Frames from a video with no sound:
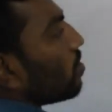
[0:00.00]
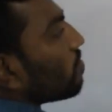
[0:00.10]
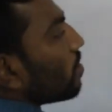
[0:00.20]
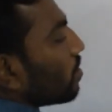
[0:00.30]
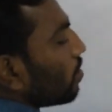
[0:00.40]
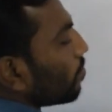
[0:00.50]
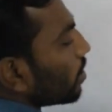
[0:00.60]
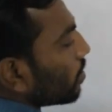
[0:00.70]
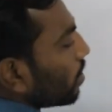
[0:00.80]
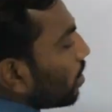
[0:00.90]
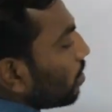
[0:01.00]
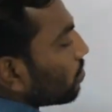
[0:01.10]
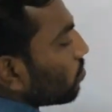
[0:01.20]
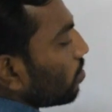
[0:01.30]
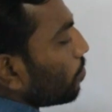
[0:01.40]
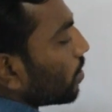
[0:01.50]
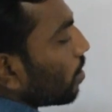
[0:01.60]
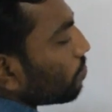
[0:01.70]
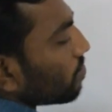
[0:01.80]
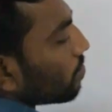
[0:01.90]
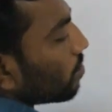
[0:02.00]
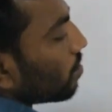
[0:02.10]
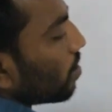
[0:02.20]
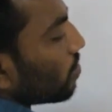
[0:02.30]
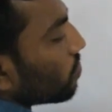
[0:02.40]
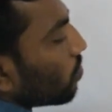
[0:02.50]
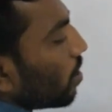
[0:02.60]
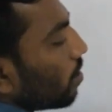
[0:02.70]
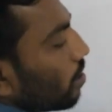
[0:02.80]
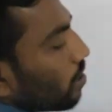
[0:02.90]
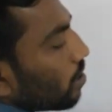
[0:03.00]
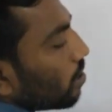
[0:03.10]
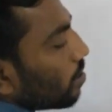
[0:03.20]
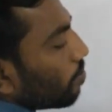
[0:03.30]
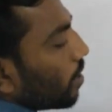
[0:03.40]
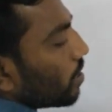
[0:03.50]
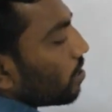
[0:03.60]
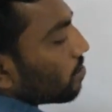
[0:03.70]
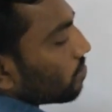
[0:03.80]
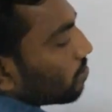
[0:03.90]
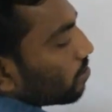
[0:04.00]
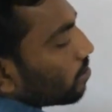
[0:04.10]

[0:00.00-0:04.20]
is nothing but k. So it becomes k square minus